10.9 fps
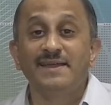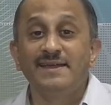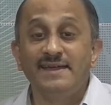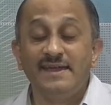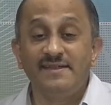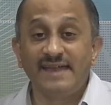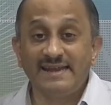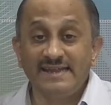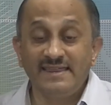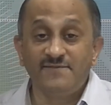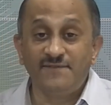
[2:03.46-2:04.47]
is that
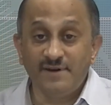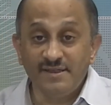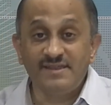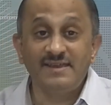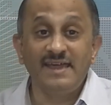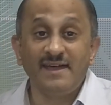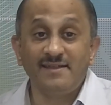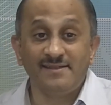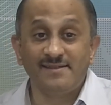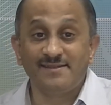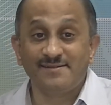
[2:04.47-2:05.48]
in the first
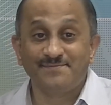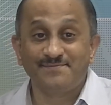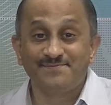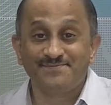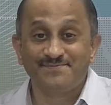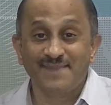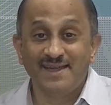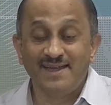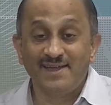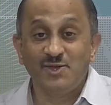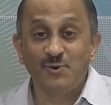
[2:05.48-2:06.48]
case,
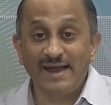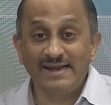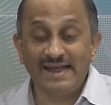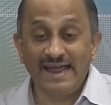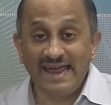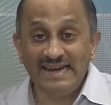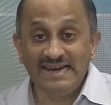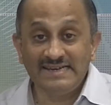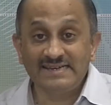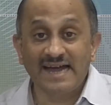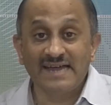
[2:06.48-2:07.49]
you had L
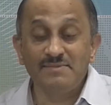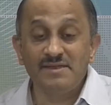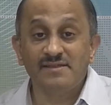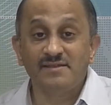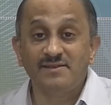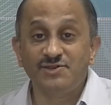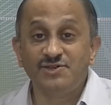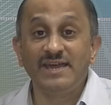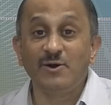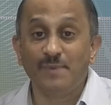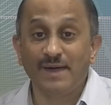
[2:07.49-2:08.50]
times
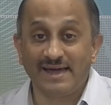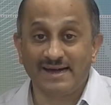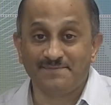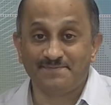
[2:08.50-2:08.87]
j omega.